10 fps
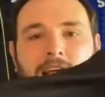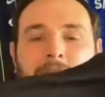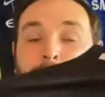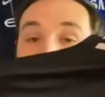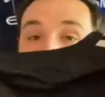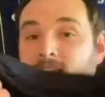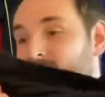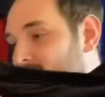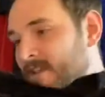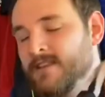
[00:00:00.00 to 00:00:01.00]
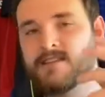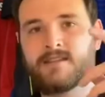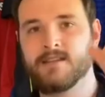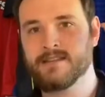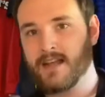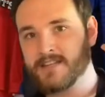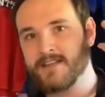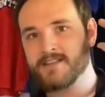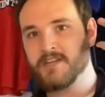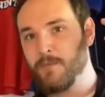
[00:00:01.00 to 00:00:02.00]
But there's that
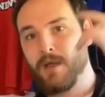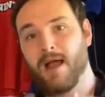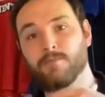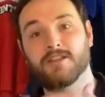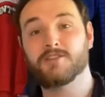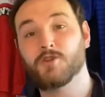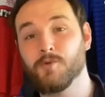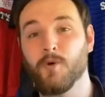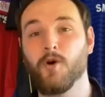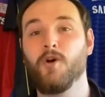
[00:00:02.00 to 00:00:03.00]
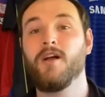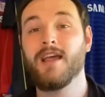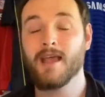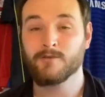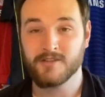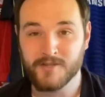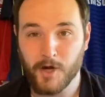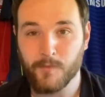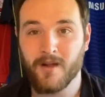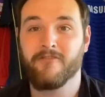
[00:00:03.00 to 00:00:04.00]
Chelsea shirt behind me, and there's two more. It was a
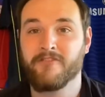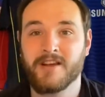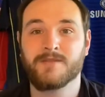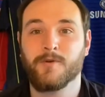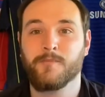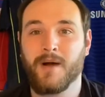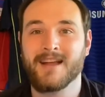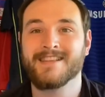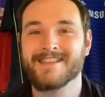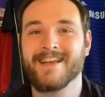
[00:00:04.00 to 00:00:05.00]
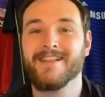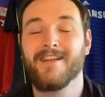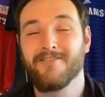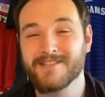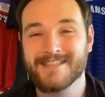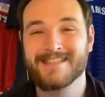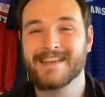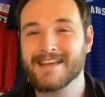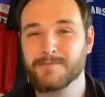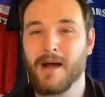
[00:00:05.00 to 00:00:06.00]
job lot on Facebook, buy and sell for
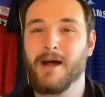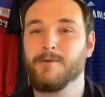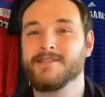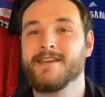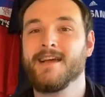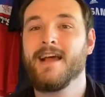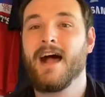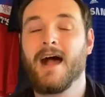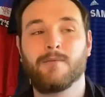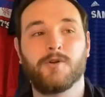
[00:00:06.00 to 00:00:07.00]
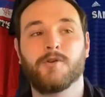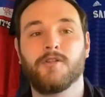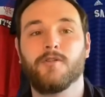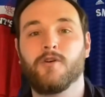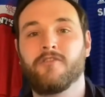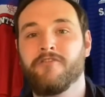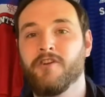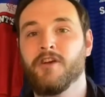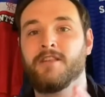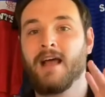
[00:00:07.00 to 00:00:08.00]
£6. I'm going to look
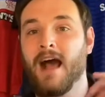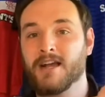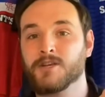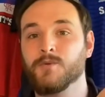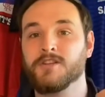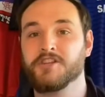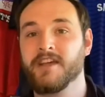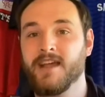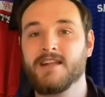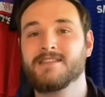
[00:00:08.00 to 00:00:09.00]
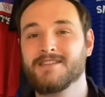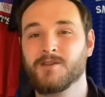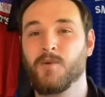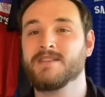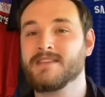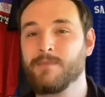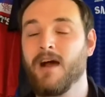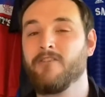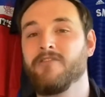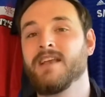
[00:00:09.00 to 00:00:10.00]
for the actual shirts,
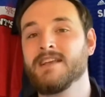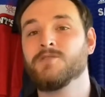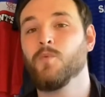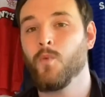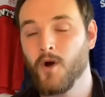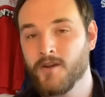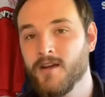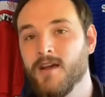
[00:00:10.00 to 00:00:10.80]
£20 for each one.